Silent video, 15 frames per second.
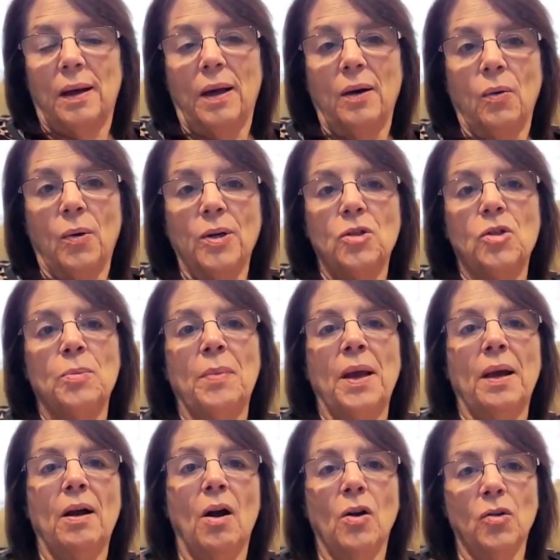in order to
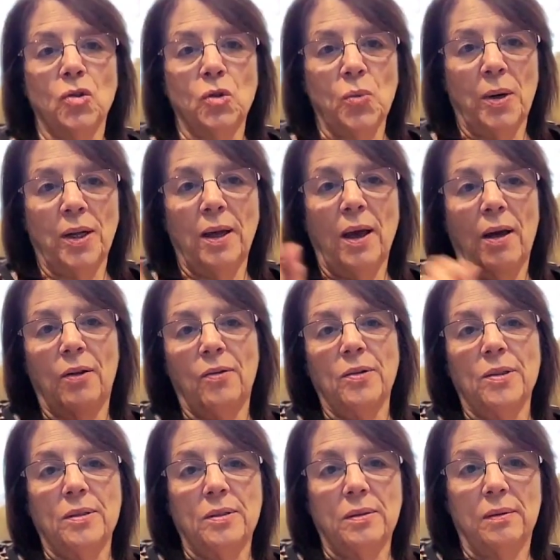make 120
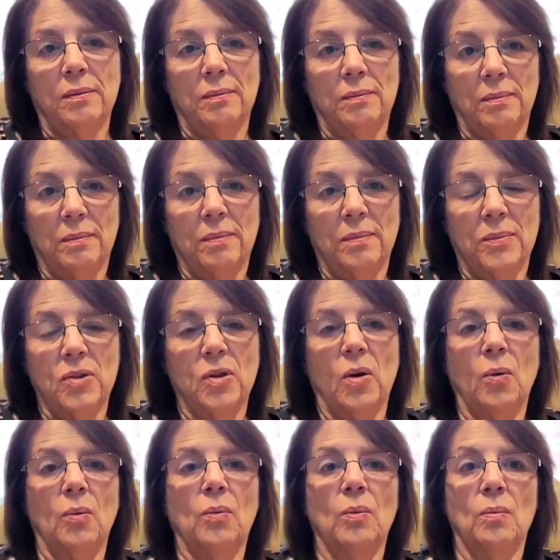calories?
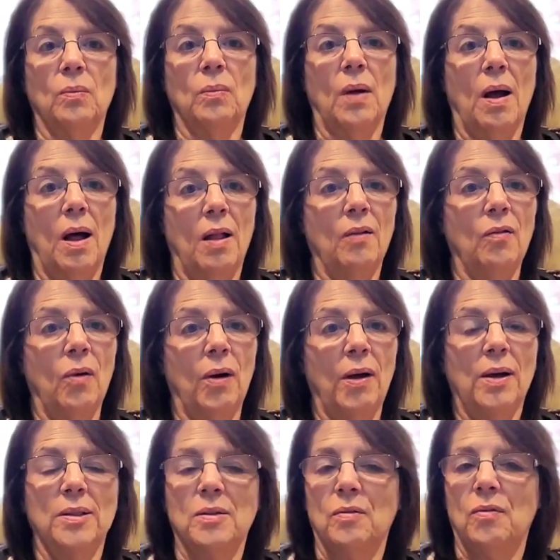So olive oil
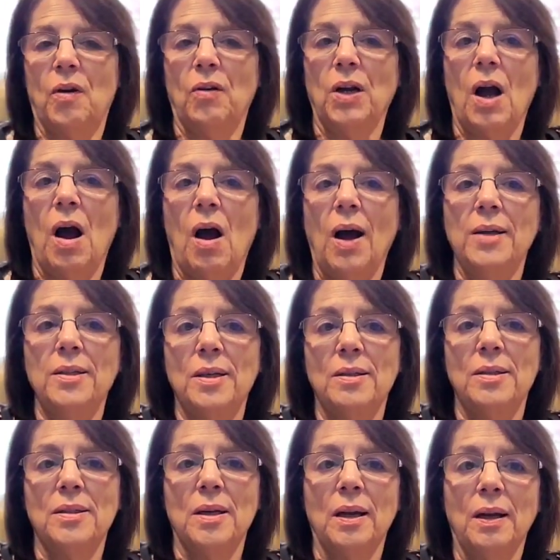has a very high
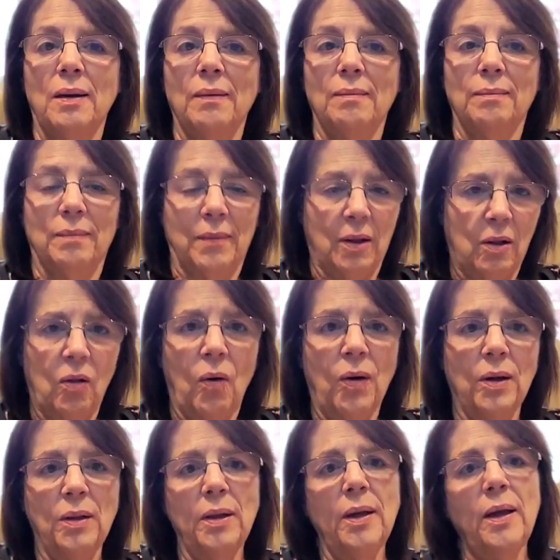density
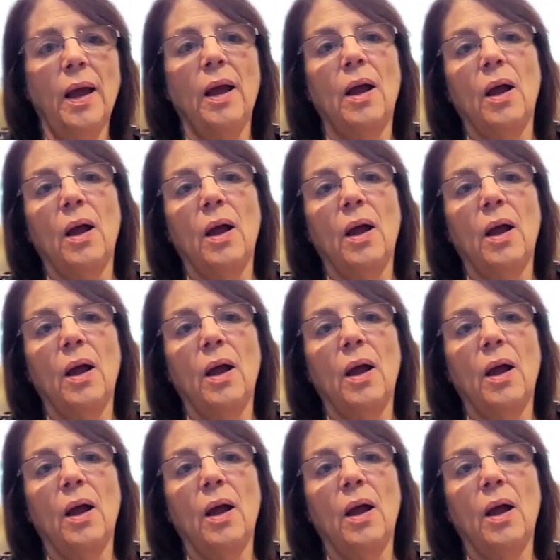calorically,